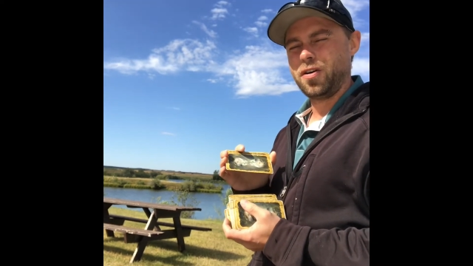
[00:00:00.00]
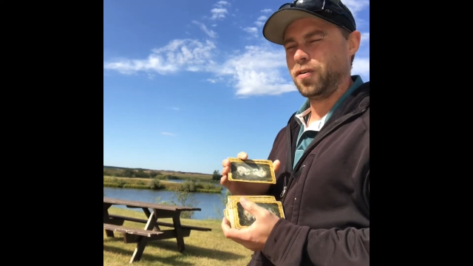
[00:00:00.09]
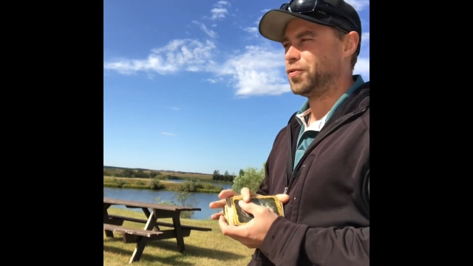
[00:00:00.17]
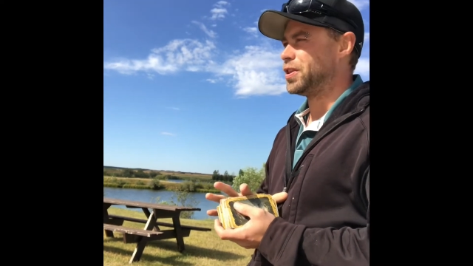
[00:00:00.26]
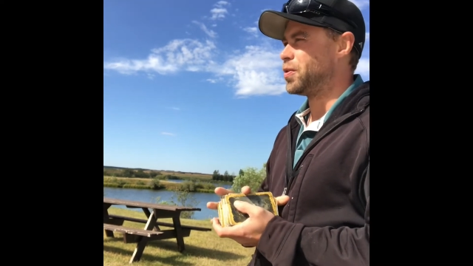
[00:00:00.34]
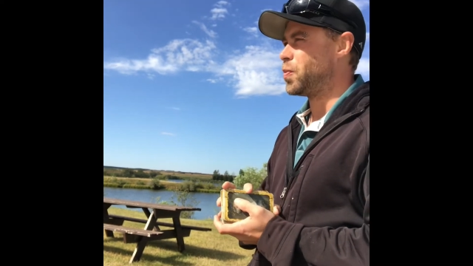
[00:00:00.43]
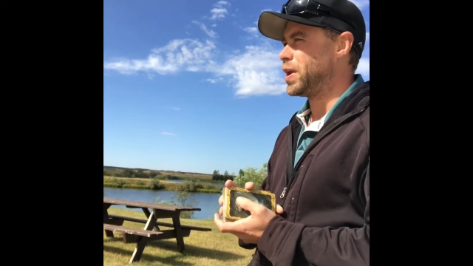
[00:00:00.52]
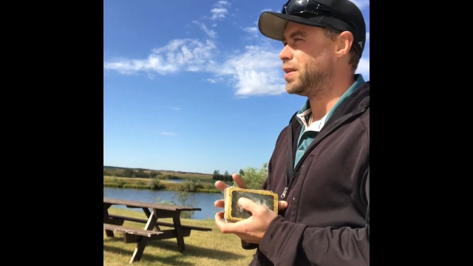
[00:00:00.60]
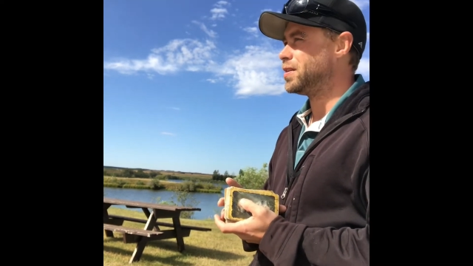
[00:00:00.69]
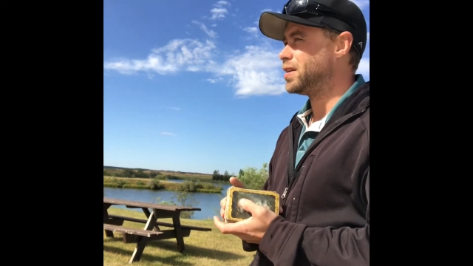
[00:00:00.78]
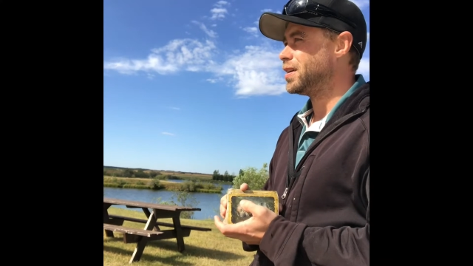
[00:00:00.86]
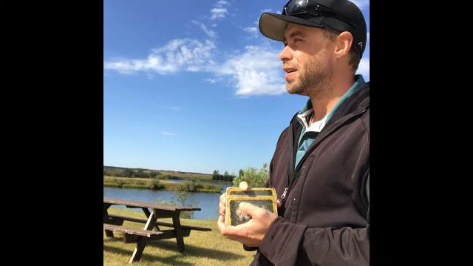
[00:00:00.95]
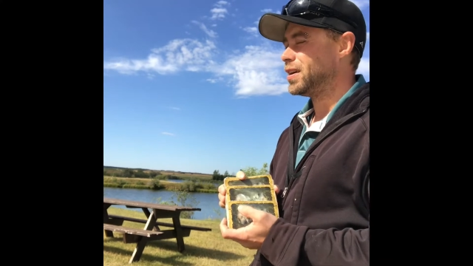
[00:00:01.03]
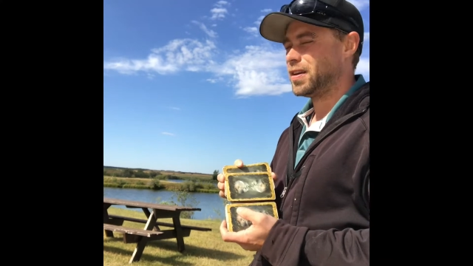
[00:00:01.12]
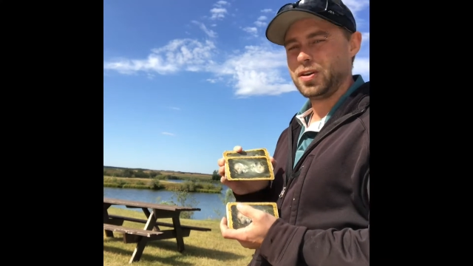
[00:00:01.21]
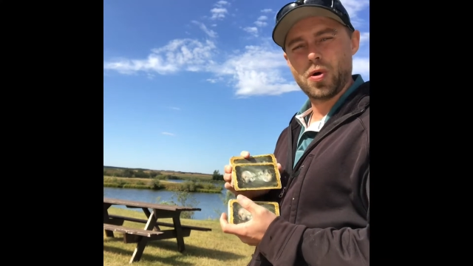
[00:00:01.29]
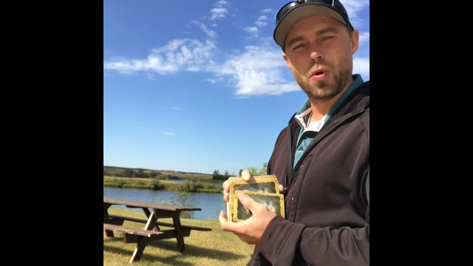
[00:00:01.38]
Hopefully the wind
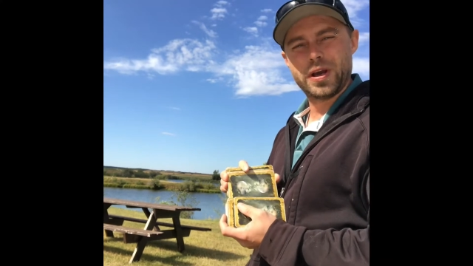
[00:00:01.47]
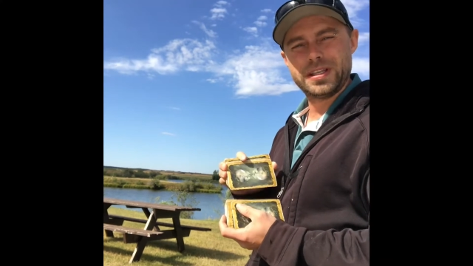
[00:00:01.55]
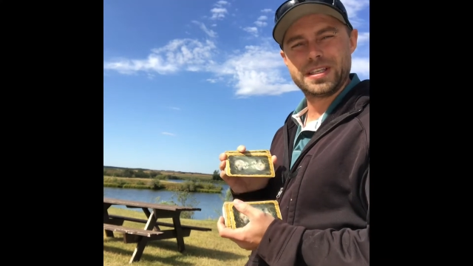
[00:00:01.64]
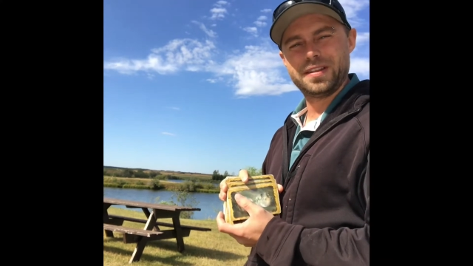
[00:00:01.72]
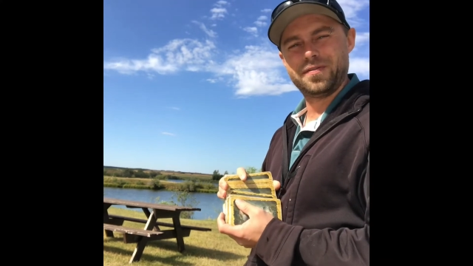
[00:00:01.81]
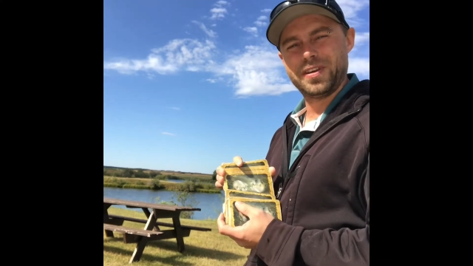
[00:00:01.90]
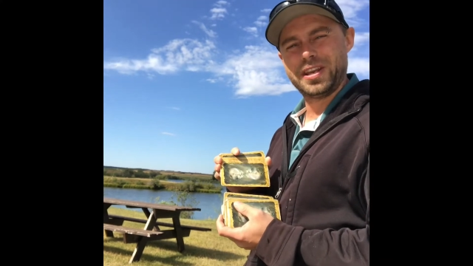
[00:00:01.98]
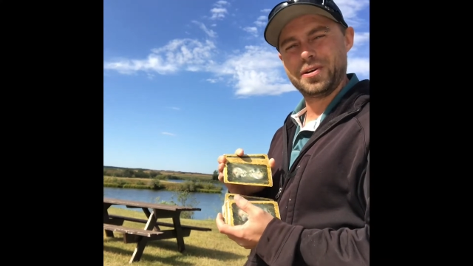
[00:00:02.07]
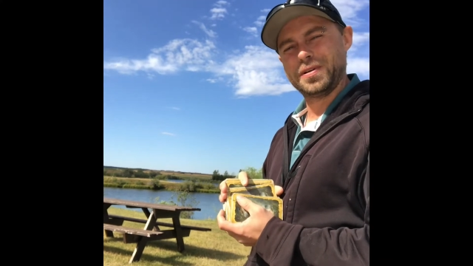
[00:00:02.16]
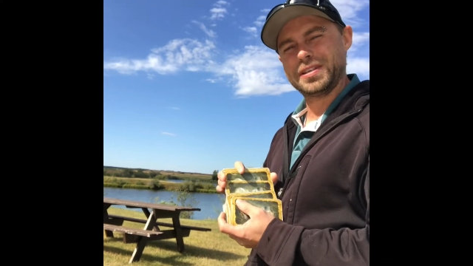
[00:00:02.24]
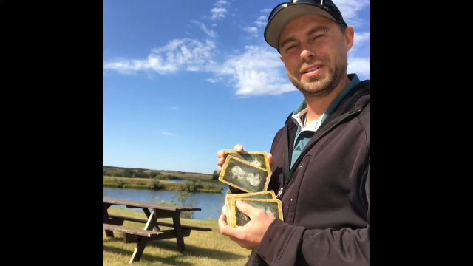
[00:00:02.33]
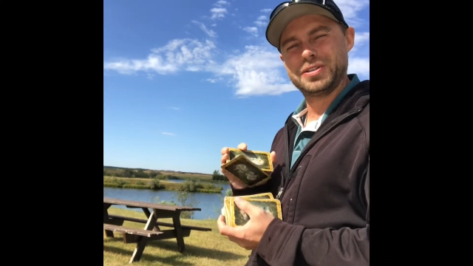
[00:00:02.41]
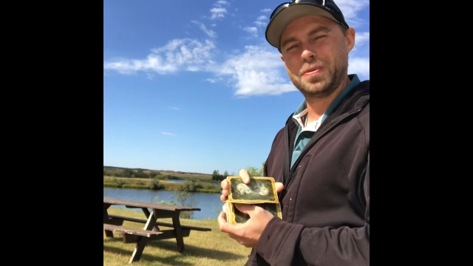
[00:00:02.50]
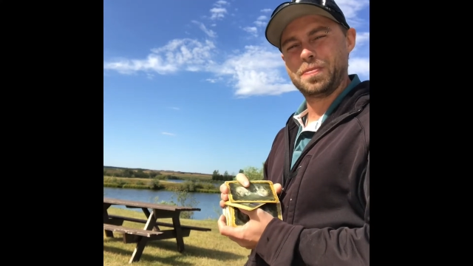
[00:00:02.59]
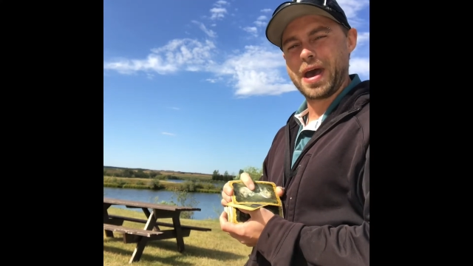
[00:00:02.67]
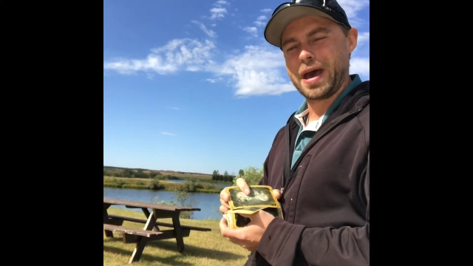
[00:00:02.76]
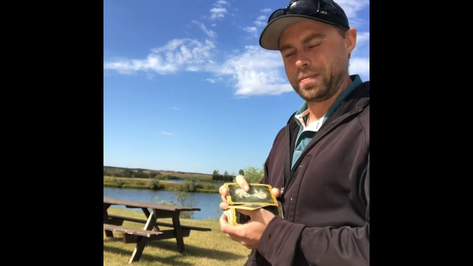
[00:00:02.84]
noise in the video isn't too
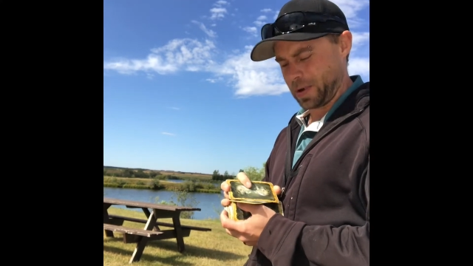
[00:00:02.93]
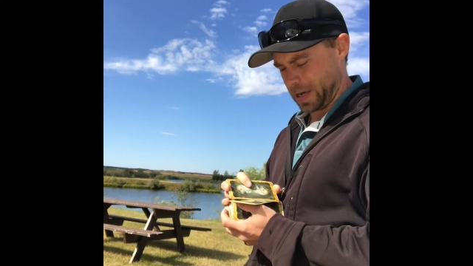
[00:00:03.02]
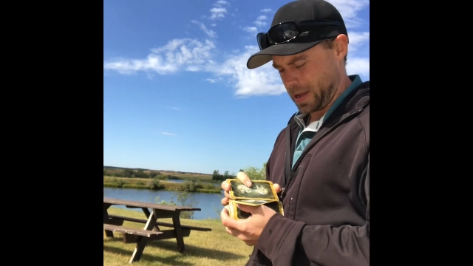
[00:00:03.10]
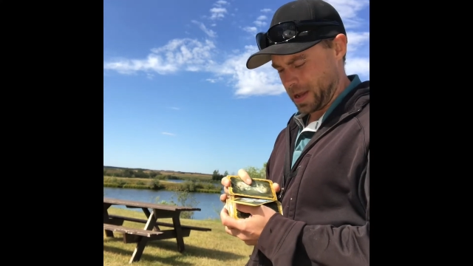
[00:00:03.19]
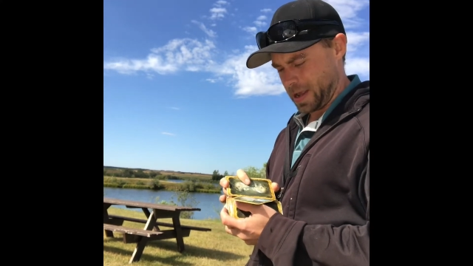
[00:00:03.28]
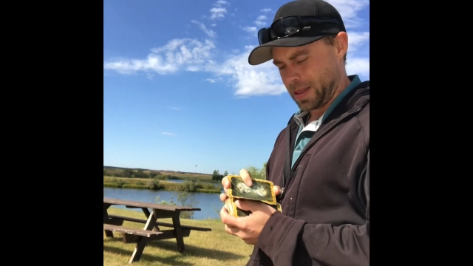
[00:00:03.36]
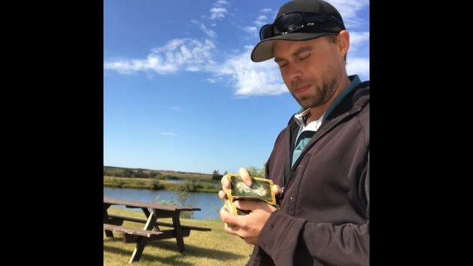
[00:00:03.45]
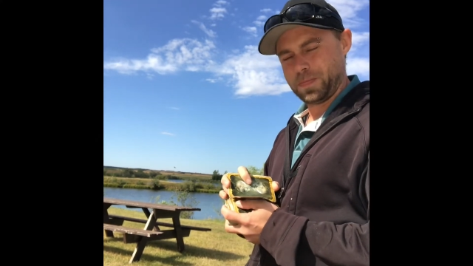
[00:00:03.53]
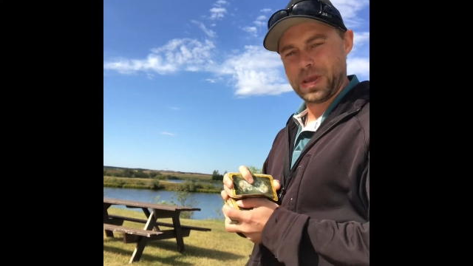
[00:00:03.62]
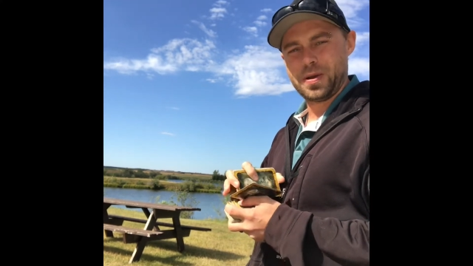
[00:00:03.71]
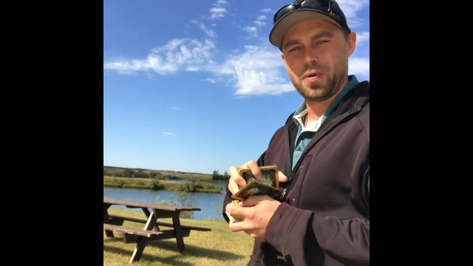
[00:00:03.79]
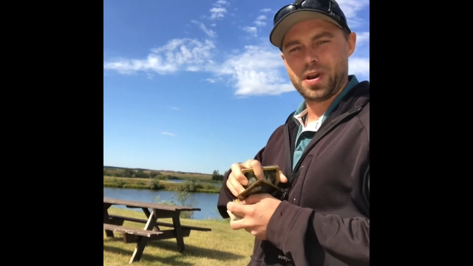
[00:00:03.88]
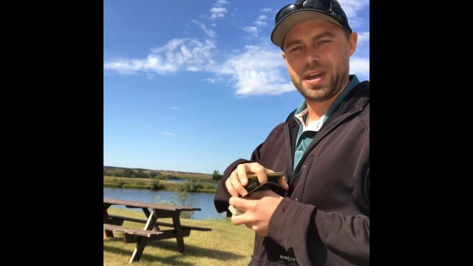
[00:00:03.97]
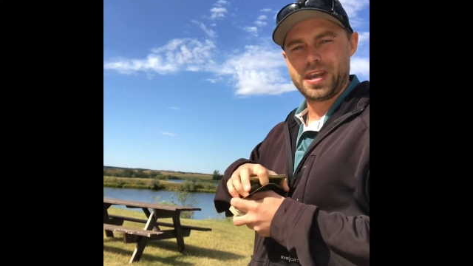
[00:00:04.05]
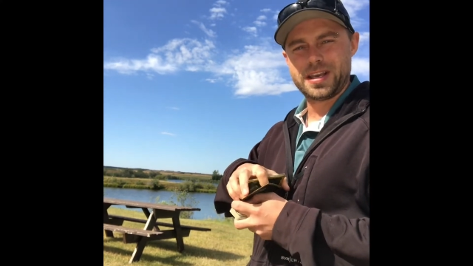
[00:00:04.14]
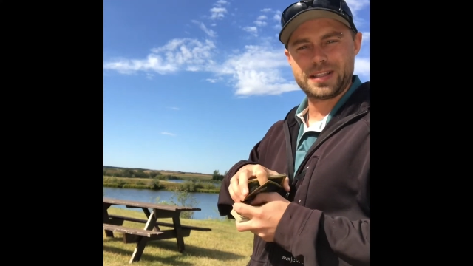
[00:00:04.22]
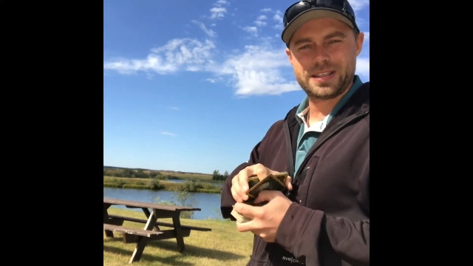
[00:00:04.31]
bad, but being what it
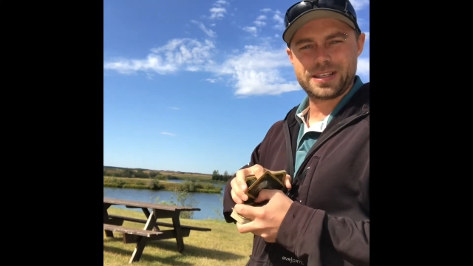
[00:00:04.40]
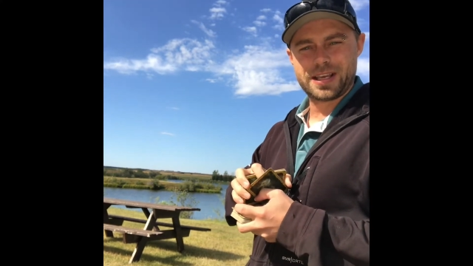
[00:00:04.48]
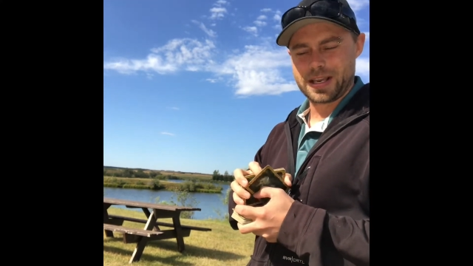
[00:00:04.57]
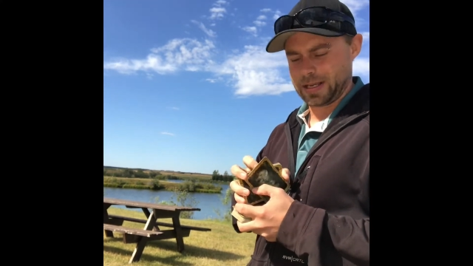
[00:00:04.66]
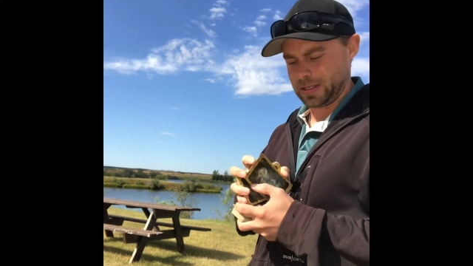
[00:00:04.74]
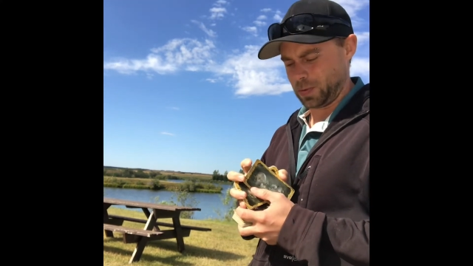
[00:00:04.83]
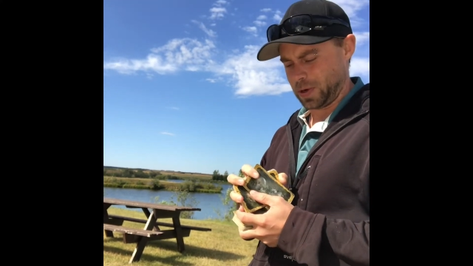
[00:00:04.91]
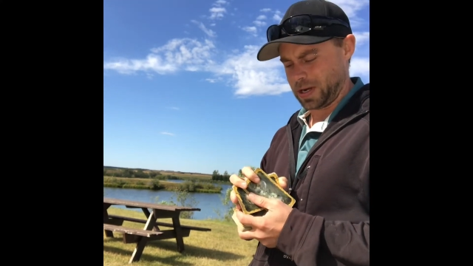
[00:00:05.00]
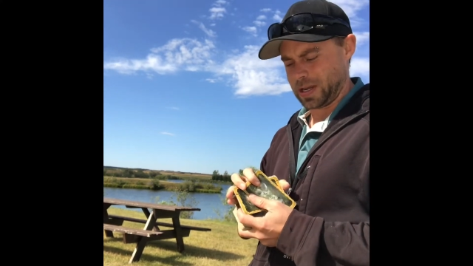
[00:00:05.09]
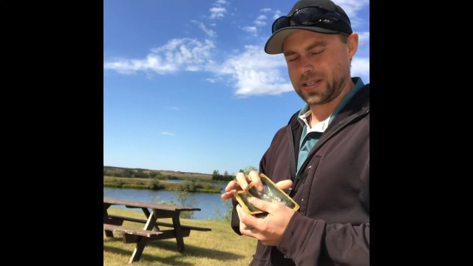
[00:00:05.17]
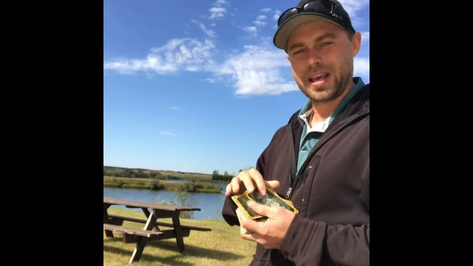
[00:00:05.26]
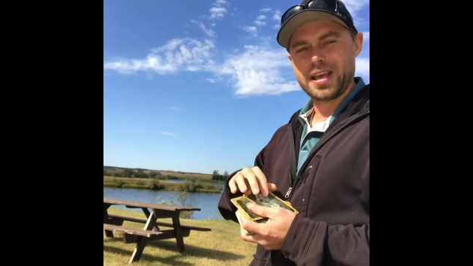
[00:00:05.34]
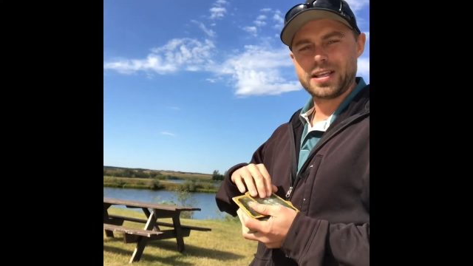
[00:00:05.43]
is, it is what it is.